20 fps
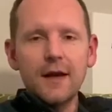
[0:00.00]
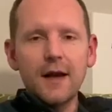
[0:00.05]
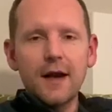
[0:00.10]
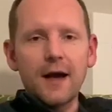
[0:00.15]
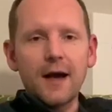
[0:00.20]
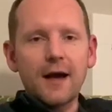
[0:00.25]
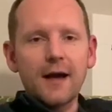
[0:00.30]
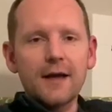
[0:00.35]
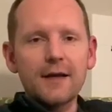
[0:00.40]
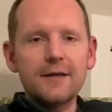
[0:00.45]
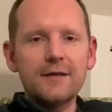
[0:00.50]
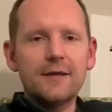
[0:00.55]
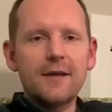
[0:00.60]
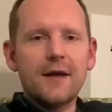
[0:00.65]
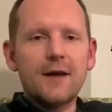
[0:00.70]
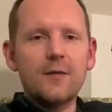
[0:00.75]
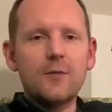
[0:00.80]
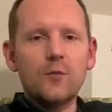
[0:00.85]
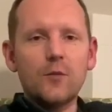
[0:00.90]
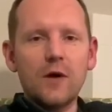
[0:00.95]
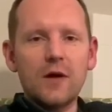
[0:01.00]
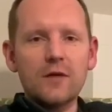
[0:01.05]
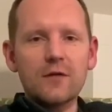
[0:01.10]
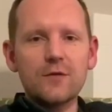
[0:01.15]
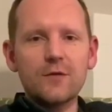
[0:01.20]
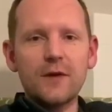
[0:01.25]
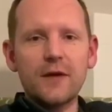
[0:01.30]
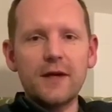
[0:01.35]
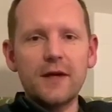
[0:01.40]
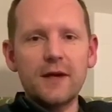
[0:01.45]
And um, whilst
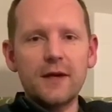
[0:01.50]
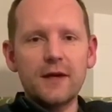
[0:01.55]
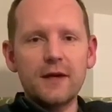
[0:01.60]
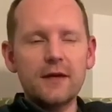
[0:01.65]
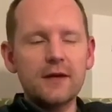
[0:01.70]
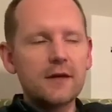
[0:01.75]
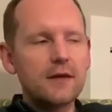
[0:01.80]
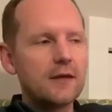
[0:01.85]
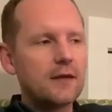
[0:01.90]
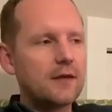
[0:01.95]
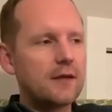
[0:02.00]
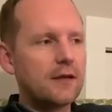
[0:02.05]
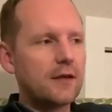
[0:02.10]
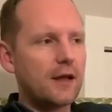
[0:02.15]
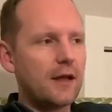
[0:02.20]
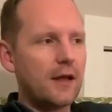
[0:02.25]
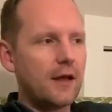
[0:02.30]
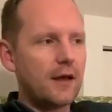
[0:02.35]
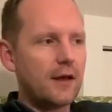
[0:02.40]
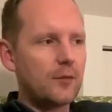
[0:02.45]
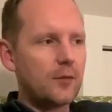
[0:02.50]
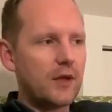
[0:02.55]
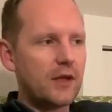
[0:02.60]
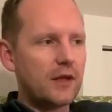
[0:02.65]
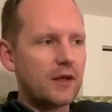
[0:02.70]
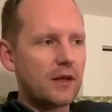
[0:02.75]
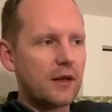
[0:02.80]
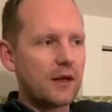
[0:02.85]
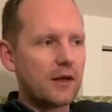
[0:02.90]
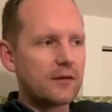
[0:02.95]
we're here um, in
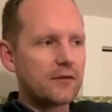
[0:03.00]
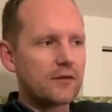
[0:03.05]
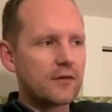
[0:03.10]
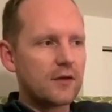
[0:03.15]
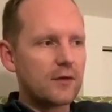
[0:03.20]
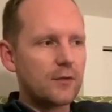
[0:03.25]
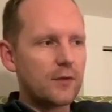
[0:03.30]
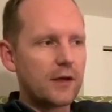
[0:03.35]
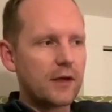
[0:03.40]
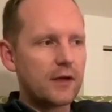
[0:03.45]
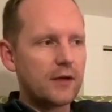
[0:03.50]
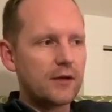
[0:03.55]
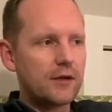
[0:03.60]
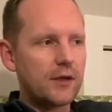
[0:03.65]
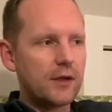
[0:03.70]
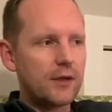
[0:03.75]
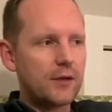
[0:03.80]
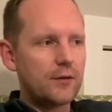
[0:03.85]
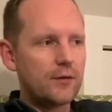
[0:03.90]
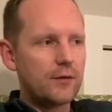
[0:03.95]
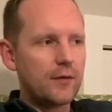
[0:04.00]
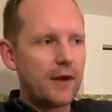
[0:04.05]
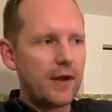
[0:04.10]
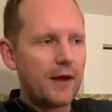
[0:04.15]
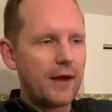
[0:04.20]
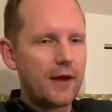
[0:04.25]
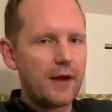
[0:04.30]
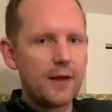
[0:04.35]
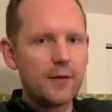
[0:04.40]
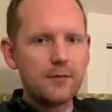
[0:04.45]
Atlanta, we're going to do
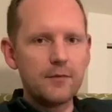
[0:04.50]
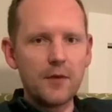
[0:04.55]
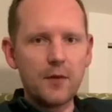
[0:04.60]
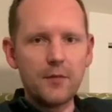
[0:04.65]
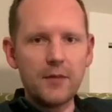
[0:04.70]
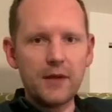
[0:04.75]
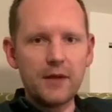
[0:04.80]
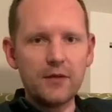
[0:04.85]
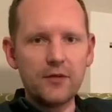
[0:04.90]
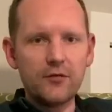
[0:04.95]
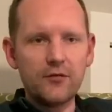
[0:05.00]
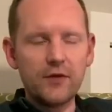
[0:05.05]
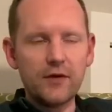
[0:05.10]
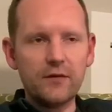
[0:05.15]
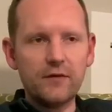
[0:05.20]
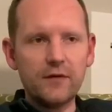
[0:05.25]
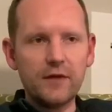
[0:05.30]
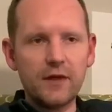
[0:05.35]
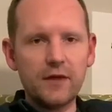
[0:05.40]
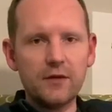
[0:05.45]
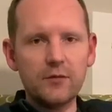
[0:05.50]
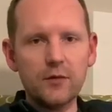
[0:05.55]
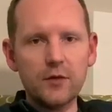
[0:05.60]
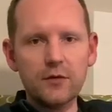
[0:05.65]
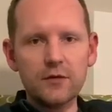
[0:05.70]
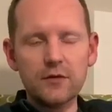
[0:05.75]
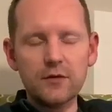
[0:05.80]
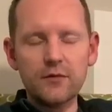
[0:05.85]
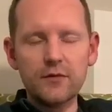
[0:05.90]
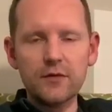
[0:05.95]
um, a bit of thrifting
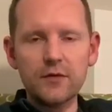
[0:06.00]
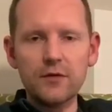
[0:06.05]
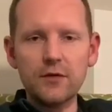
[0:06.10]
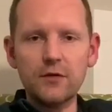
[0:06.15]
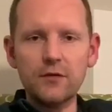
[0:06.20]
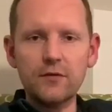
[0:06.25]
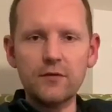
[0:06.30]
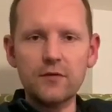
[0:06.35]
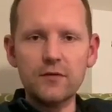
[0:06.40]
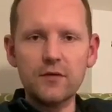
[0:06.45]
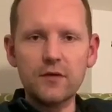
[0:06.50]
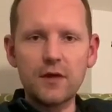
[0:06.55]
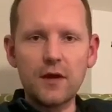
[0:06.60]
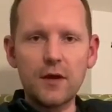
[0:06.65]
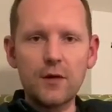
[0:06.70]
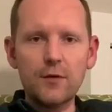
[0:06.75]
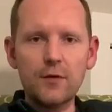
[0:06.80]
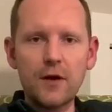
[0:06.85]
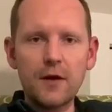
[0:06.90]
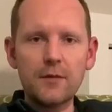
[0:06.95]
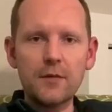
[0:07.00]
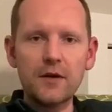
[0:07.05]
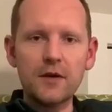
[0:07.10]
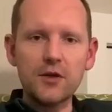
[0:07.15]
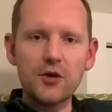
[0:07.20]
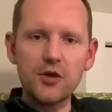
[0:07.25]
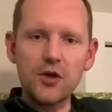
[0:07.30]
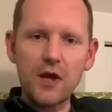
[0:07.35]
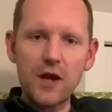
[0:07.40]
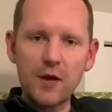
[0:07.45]
amongst other stuff. So I'm going to
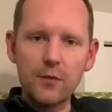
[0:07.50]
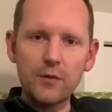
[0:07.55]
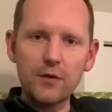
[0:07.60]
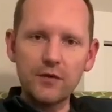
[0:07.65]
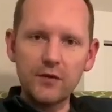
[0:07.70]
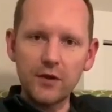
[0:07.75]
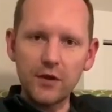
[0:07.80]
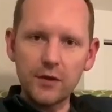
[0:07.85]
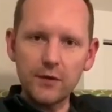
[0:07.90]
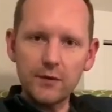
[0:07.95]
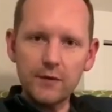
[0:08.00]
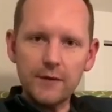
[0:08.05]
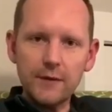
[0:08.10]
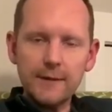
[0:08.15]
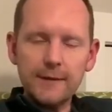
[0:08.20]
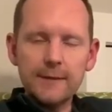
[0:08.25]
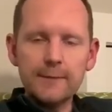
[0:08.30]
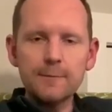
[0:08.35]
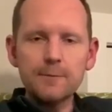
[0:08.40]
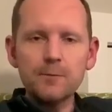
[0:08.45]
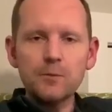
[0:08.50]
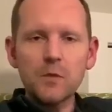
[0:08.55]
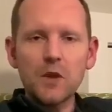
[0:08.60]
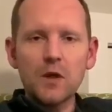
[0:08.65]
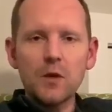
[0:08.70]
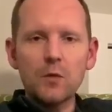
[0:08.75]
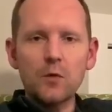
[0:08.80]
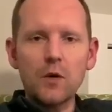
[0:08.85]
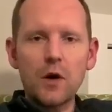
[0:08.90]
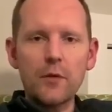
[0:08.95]
share with you
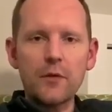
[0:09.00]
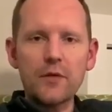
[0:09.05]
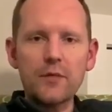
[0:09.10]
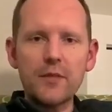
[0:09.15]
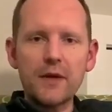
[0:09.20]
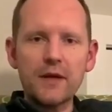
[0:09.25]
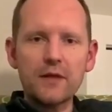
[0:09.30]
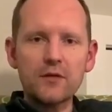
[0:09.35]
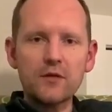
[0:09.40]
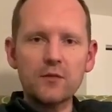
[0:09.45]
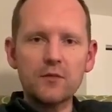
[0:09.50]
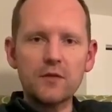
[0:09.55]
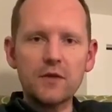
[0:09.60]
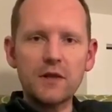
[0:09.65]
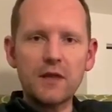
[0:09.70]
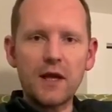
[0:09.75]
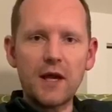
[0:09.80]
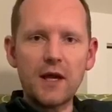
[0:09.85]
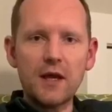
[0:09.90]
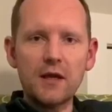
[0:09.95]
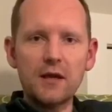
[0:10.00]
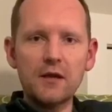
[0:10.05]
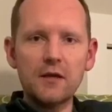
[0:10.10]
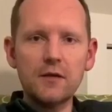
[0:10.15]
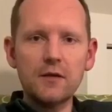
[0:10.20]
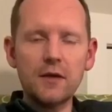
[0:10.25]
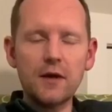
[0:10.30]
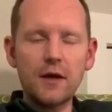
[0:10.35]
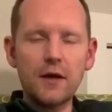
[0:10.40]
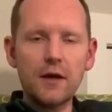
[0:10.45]
what we picked up today.
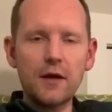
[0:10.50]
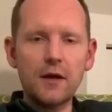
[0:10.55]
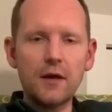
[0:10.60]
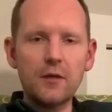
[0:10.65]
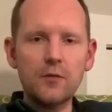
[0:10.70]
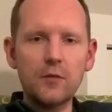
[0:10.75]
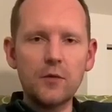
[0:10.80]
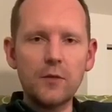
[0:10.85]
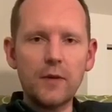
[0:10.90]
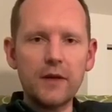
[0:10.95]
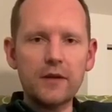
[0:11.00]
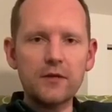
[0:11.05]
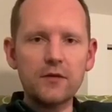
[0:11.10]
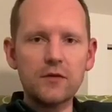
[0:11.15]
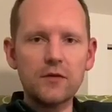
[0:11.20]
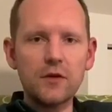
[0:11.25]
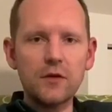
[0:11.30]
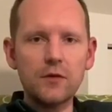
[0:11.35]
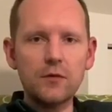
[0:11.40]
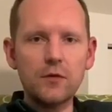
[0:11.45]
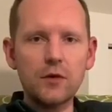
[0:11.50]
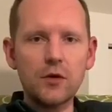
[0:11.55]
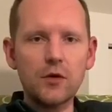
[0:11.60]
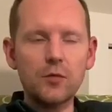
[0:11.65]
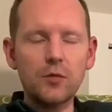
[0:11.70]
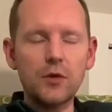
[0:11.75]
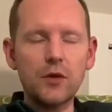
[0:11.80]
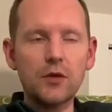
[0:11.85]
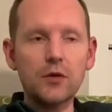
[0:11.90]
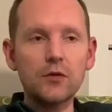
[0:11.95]
Uh, we went to a
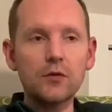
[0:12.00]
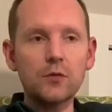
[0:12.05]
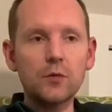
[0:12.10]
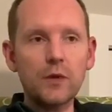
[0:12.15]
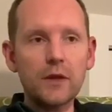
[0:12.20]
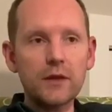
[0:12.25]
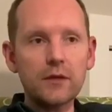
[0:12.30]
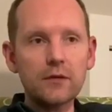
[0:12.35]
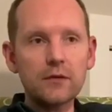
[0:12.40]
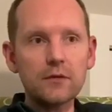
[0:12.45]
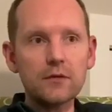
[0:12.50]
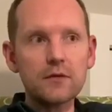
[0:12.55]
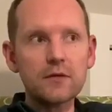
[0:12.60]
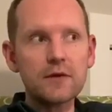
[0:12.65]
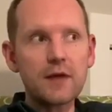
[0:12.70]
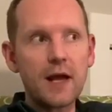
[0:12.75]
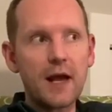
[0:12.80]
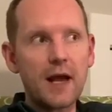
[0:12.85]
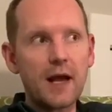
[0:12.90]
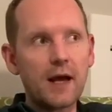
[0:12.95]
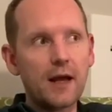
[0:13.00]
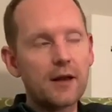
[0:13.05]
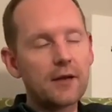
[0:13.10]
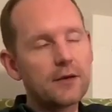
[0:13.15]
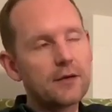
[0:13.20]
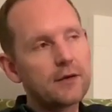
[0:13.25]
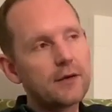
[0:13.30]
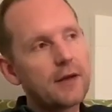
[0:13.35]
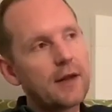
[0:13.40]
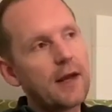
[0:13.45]
couple of Goodwills
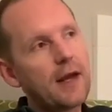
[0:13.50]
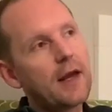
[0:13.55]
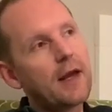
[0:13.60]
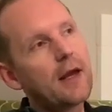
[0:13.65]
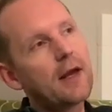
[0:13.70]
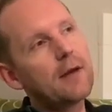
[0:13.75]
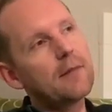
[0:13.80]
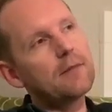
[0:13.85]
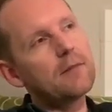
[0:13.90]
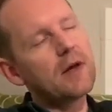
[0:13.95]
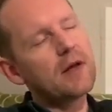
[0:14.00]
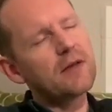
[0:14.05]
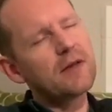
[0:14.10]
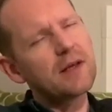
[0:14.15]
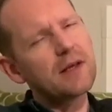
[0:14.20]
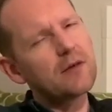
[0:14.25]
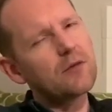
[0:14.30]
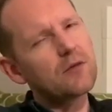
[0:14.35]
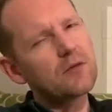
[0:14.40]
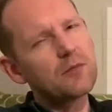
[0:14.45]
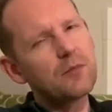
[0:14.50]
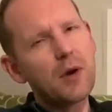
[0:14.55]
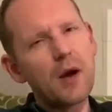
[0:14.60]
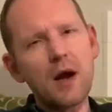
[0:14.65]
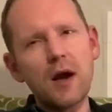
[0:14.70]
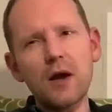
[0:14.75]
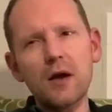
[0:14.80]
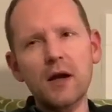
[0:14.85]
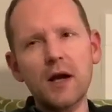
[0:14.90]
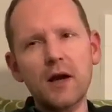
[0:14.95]
and um, I think it was
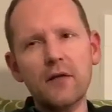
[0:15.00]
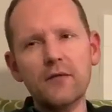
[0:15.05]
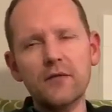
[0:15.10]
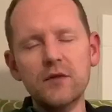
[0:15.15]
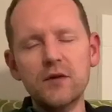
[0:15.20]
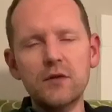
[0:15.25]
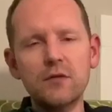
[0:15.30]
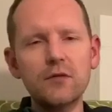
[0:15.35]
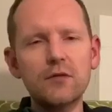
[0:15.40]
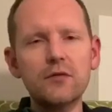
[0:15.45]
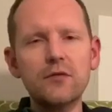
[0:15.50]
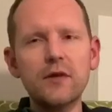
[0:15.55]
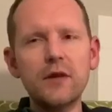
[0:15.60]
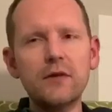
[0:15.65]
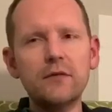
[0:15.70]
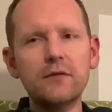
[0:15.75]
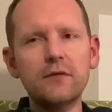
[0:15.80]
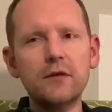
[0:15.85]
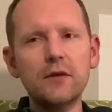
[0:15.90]
Park Avenue Thrift.